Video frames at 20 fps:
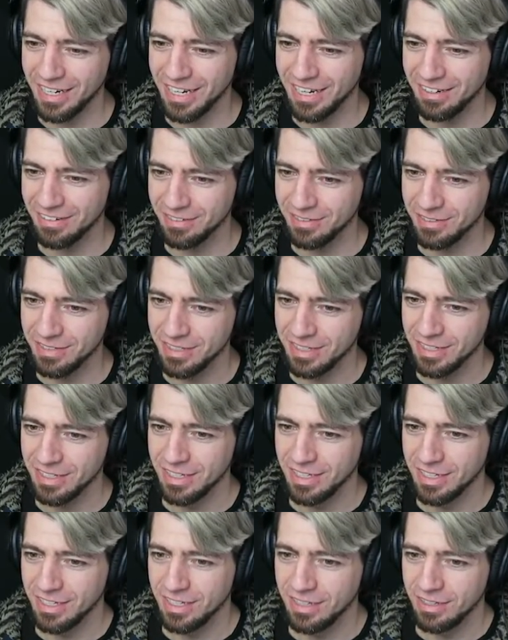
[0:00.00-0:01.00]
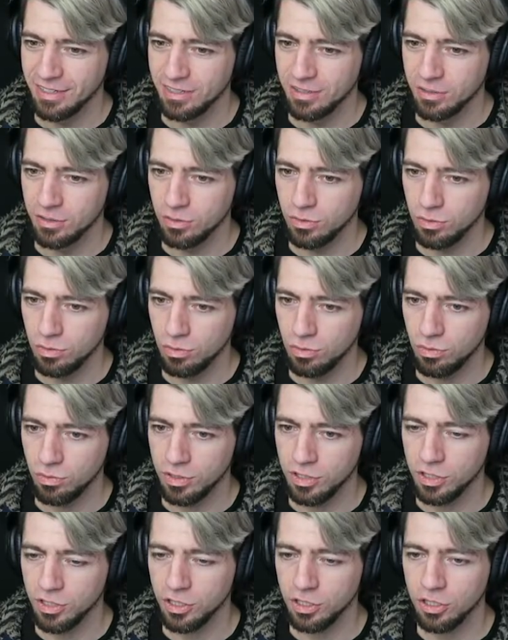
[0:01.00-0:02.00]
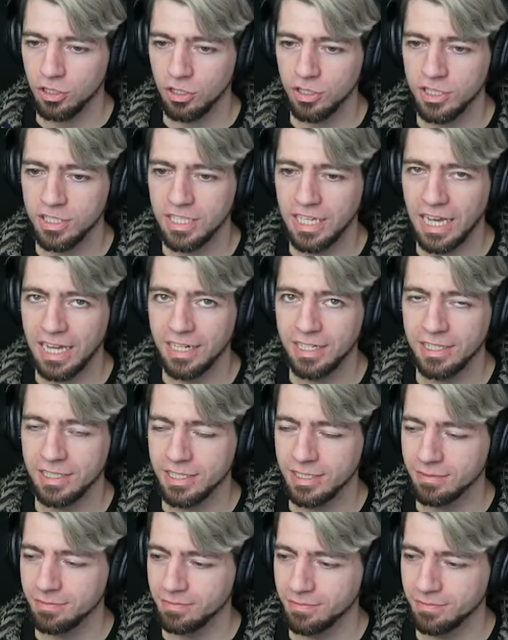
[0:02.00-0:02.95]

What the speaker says: now. Ooh, we got a God's Hand.